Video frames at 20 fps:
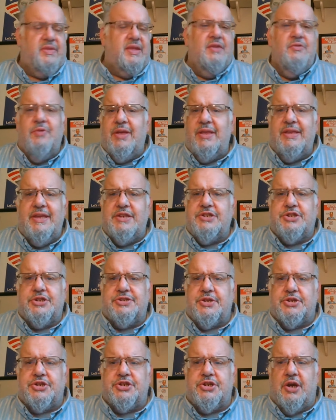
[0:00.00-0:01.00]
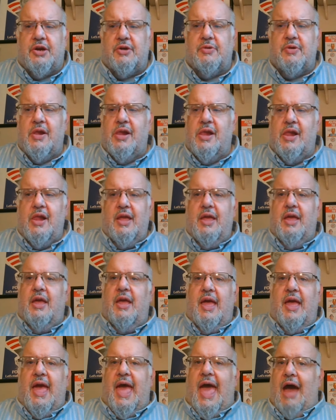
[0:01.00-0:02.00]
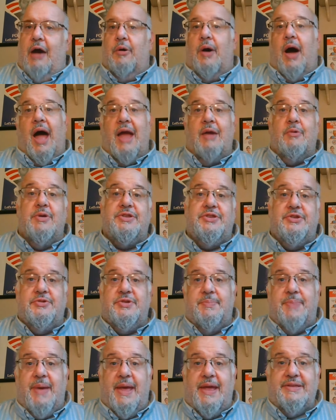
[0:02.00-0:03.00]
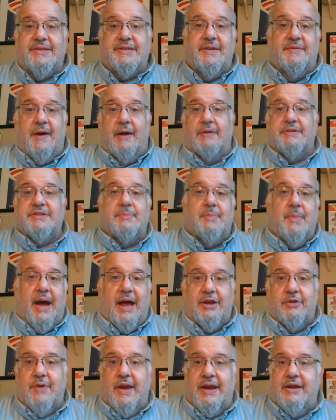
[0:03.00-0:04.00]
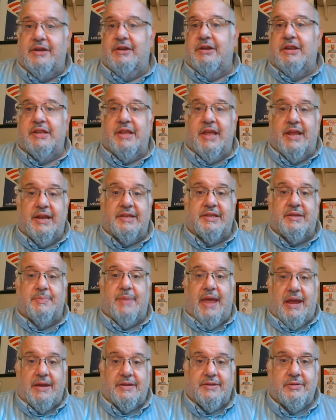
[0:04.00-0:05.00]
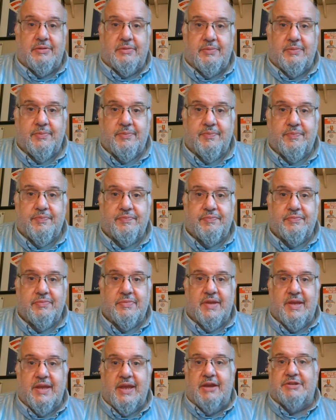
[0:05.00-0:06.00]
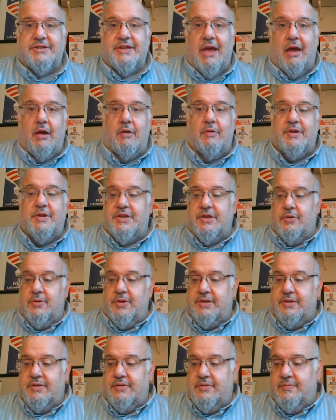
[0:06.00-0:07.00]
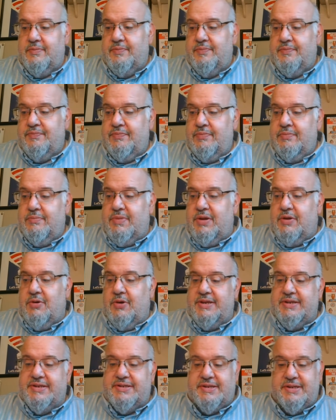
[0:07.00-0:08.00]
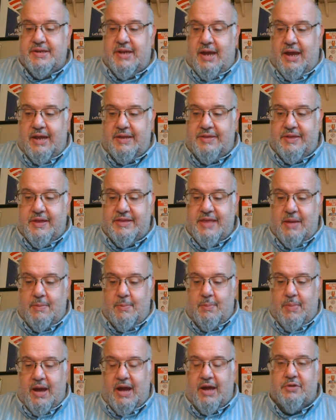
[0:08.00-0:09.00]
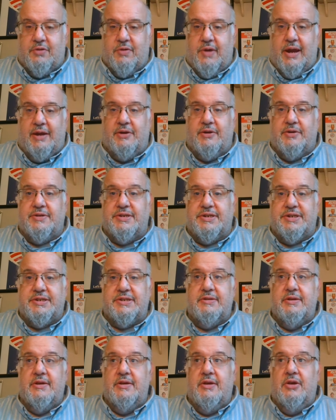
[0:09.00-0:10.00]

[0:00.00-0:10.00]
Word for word: It really is just a show. How I would do debates if I was a moderator in a, in a debate Here's how I would do it because I think that moderators